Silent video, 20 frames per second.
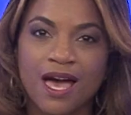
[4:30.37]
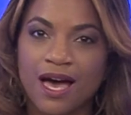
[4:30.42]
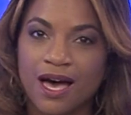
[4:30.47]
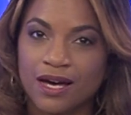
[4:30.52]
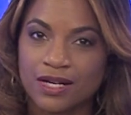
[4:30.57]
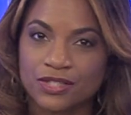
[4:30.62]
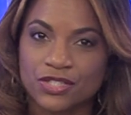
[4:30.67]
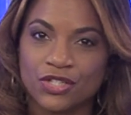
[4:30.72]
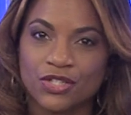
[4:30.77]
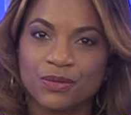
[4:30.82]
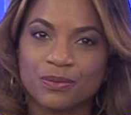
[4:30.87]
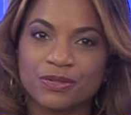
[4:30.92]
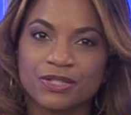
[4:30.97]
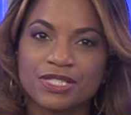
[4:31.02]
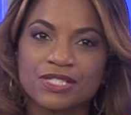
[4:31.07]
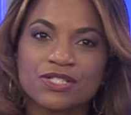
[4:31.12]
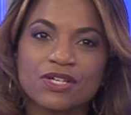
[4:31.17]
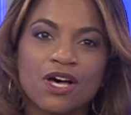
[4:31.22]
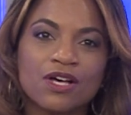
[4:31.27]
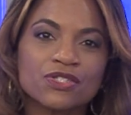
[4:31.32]
October
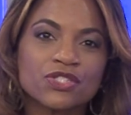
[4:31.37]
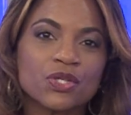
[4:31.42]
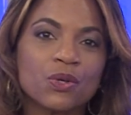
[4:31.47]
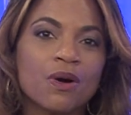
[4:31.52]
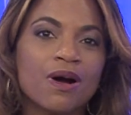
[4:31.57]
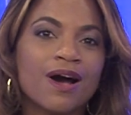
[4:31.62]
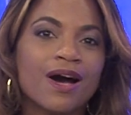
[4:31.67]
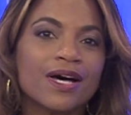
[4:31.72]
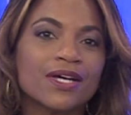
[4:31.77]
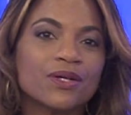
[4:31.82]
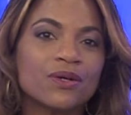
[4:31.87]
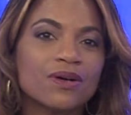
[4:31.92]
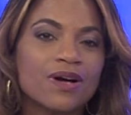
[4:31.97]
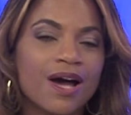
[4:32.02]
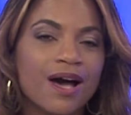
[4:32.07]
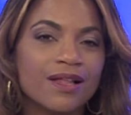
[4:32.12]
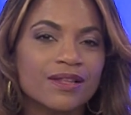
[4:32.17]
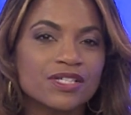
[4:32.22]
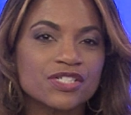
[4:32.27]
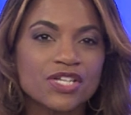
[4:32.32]
is also Ohio
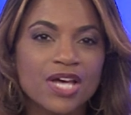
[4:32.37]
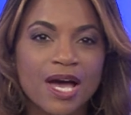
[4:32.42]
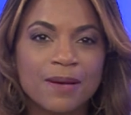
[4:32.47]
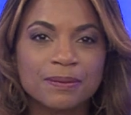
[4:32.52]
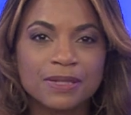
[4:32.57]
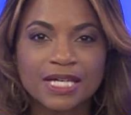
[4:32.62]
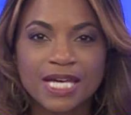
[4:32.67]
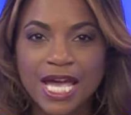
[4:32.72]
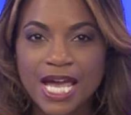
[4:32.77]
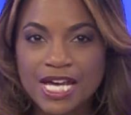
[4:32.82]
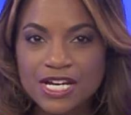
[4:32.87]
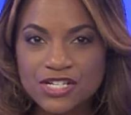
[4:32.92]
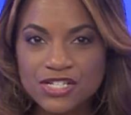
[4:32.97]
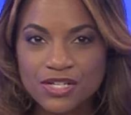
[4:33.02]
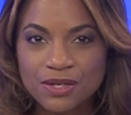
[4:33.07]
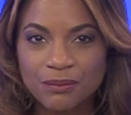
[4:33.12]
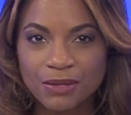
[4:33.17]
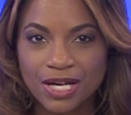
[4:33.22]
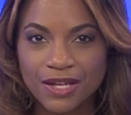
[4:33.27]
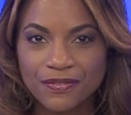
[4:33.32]
College
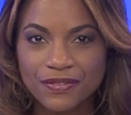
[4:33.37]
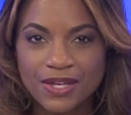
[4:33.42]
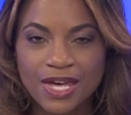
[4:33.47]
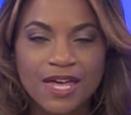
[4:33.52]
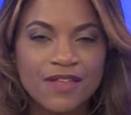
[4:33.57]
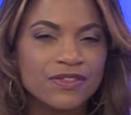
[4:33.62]
Application Month,